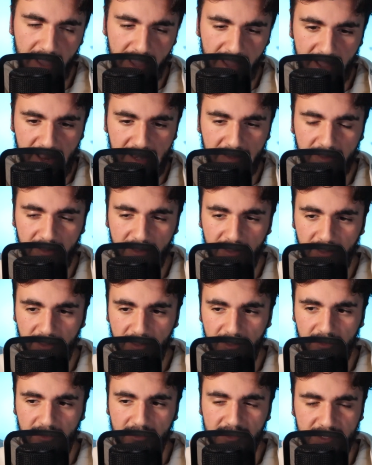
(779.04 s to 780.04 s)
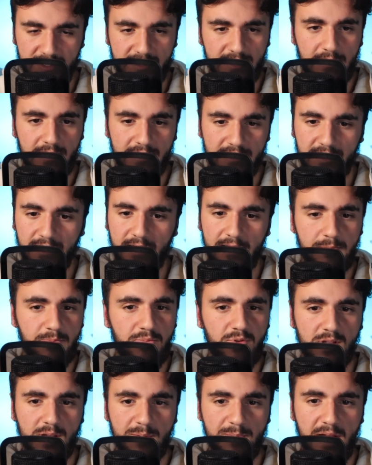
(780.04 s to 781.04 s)
and it's another
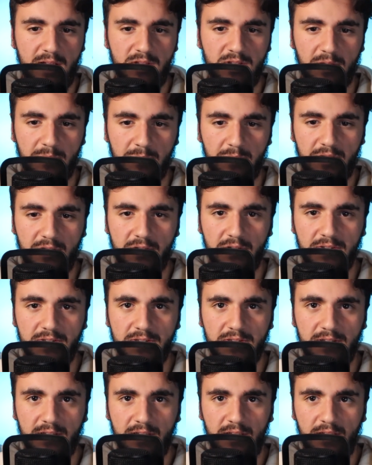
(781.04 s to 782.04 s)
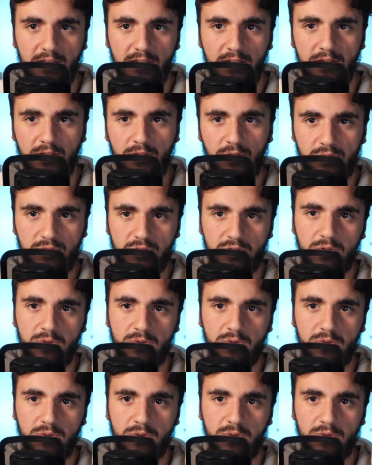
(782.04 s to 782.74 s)
brilliant matchup because you got